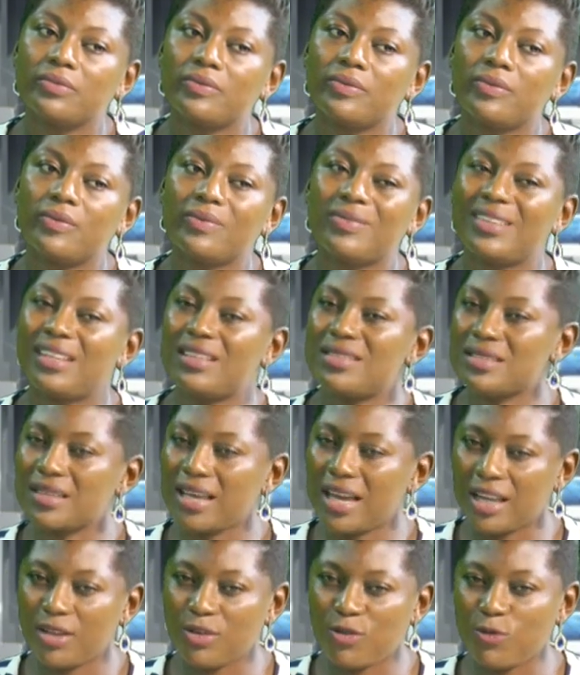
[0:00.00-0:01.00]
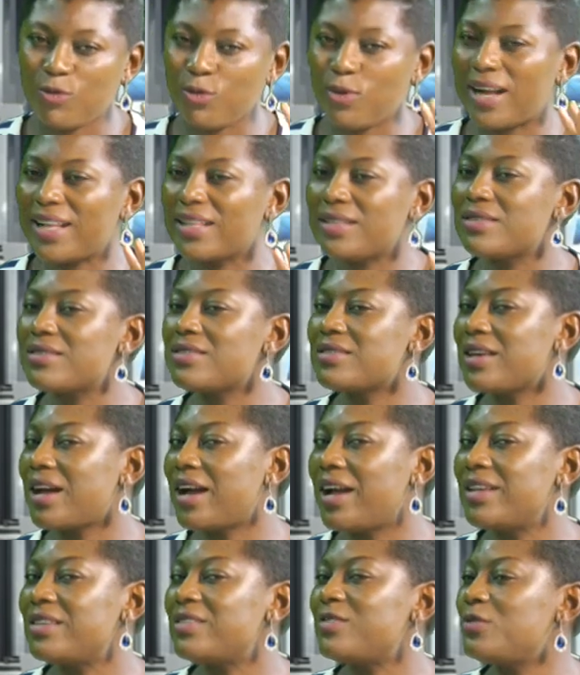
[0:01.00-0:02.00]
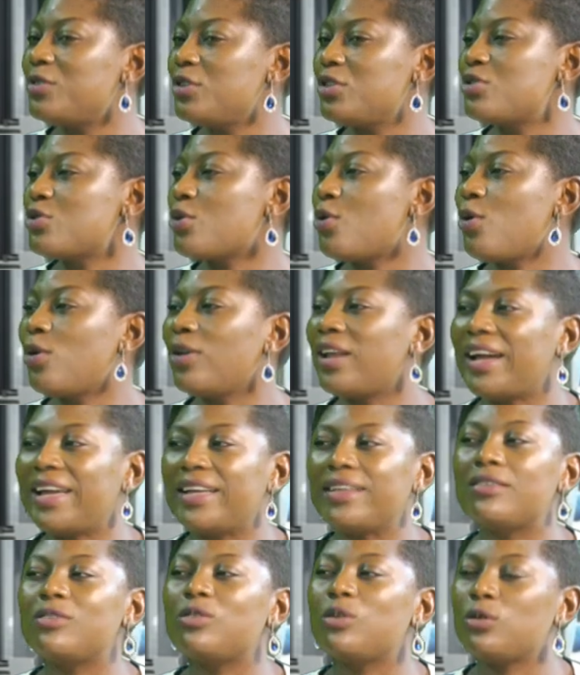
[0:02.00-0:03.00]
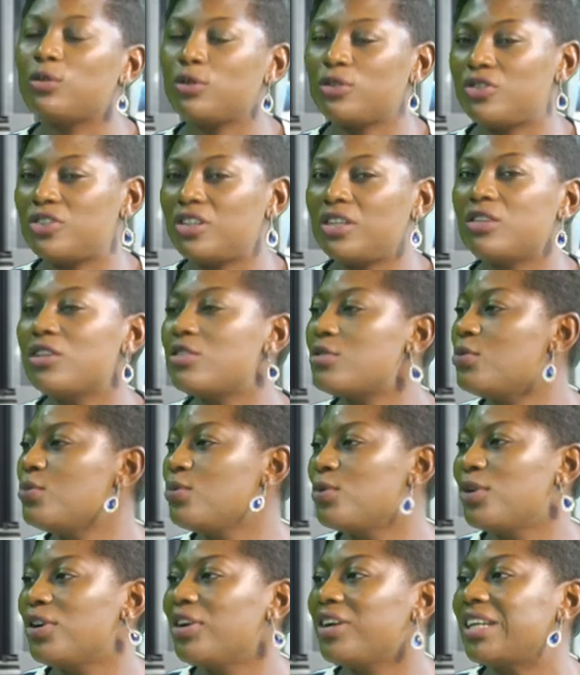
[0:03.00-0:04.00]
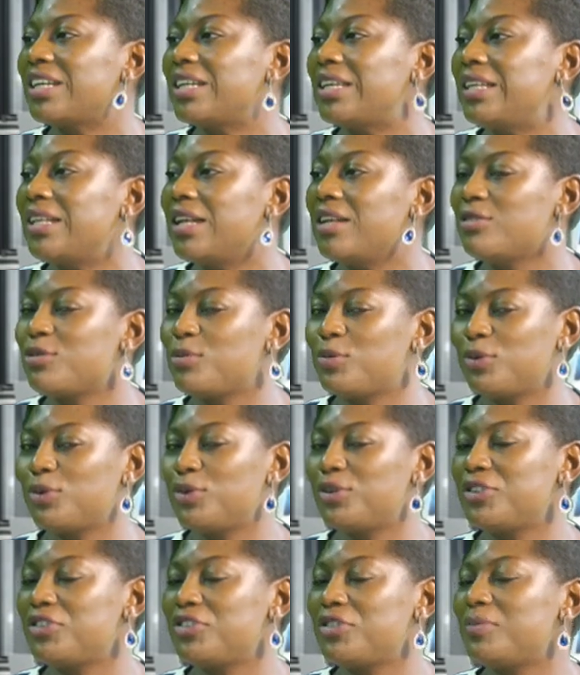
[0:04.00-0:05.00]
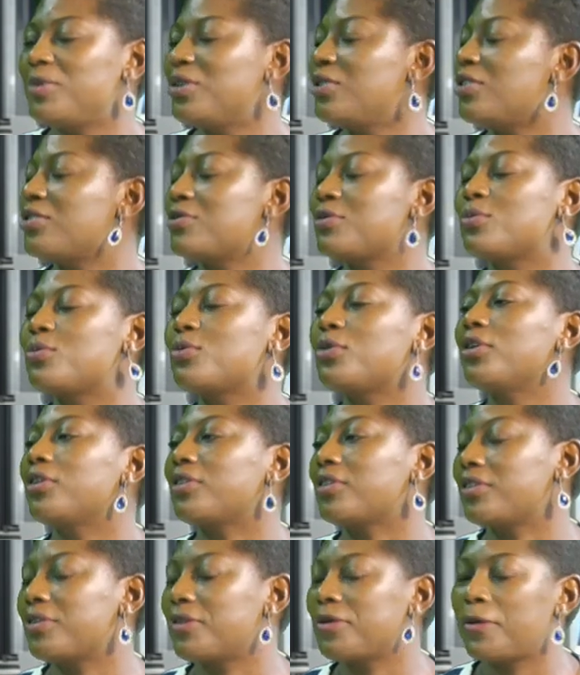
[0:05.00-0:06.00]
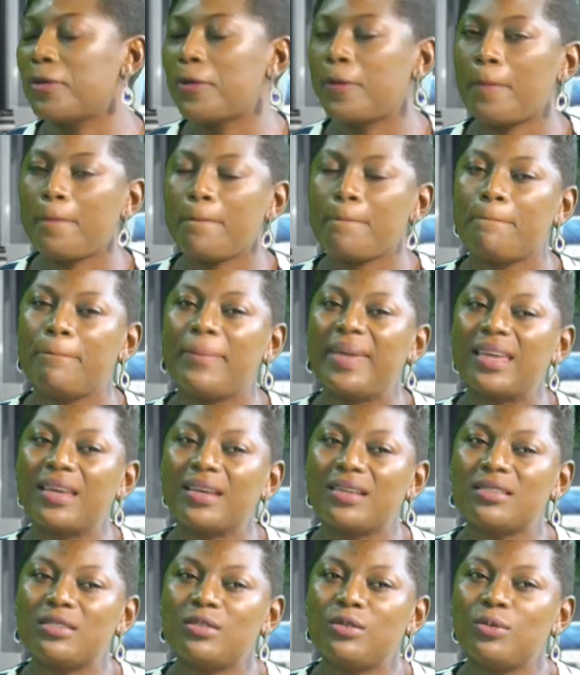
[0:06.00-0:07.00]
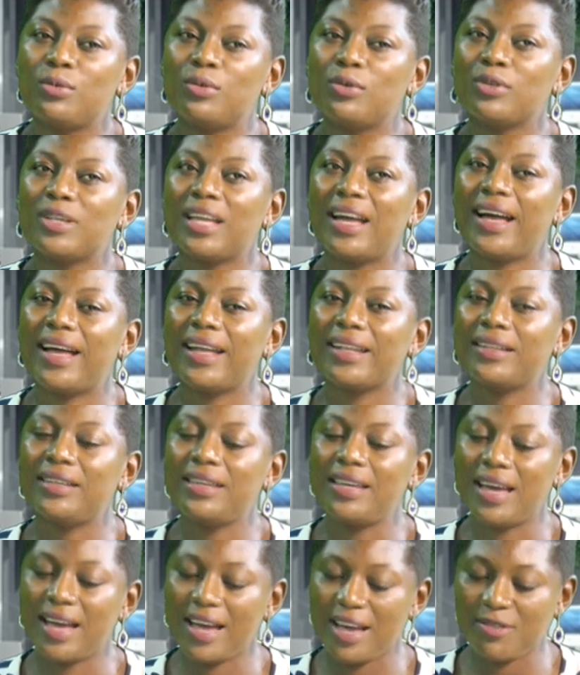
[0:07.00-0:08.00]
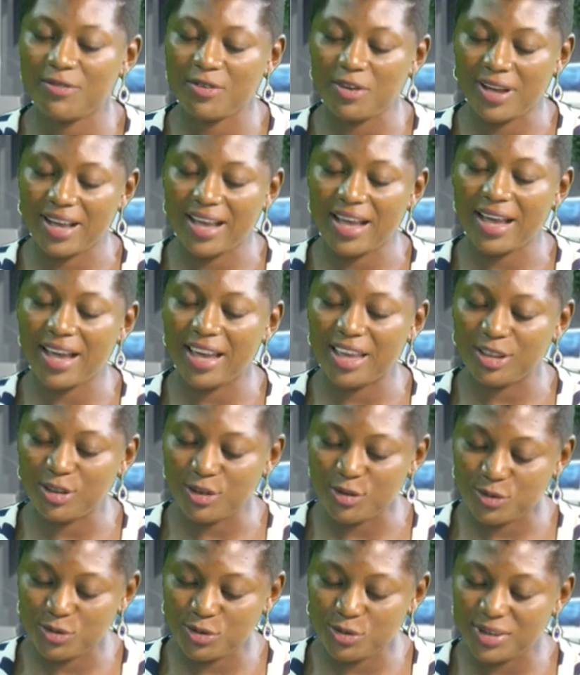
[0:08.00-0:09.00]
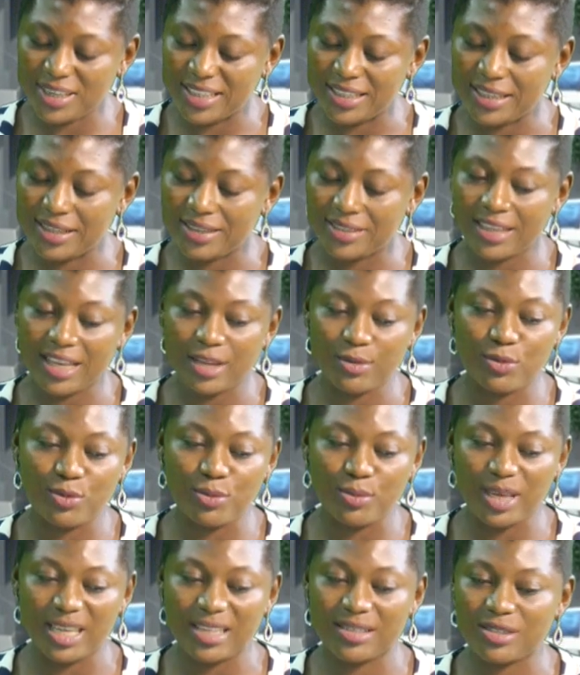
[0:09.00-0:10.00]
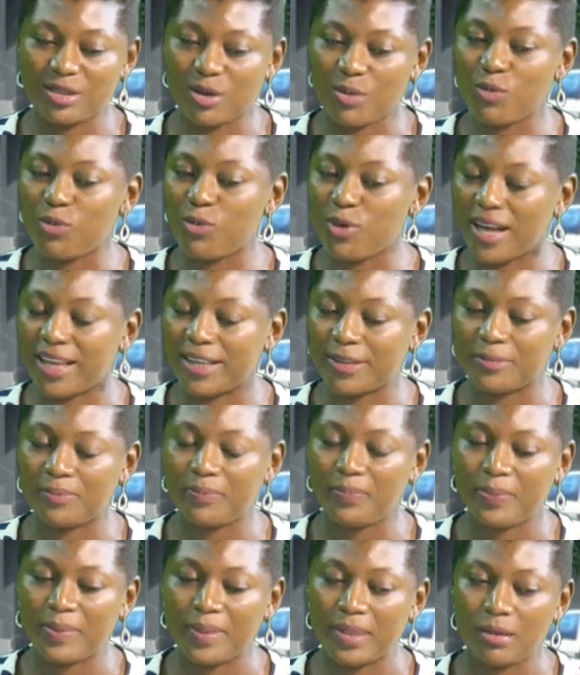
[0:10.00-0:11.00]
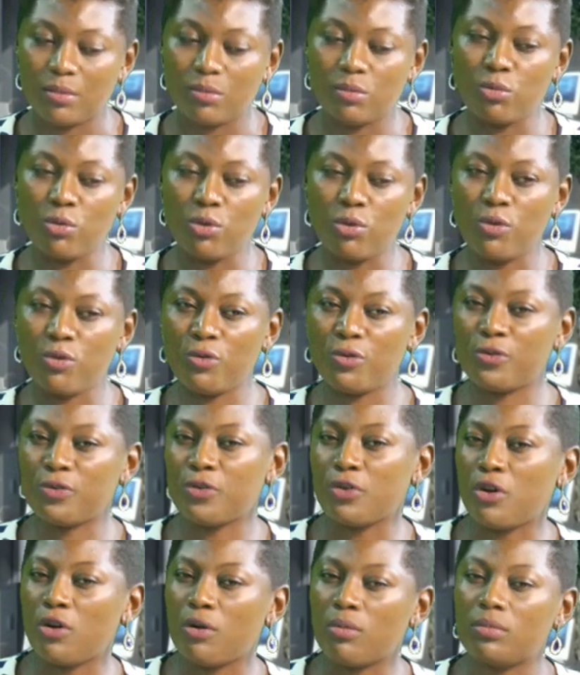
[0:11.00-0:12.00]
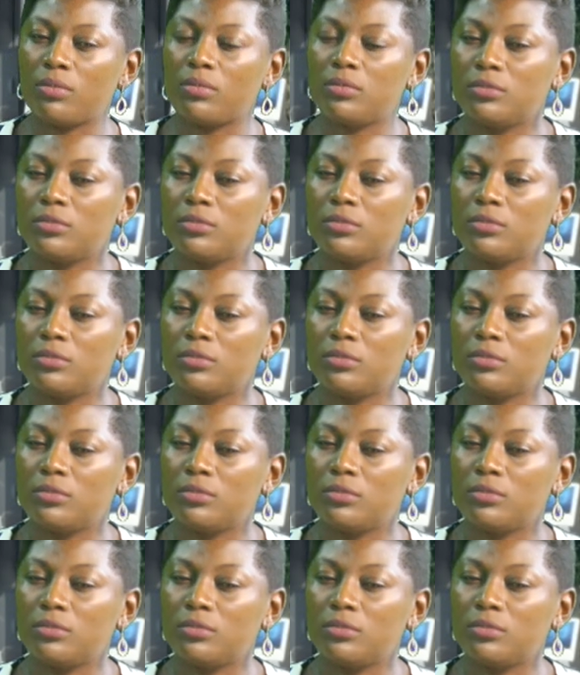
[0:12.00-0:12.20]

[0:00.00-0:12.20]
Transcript: This kind of one-size-fits-all ideology, it doesn't work. In entrepreneurship, it doesn't work, because you would hardly have a kind of training that will make someone move from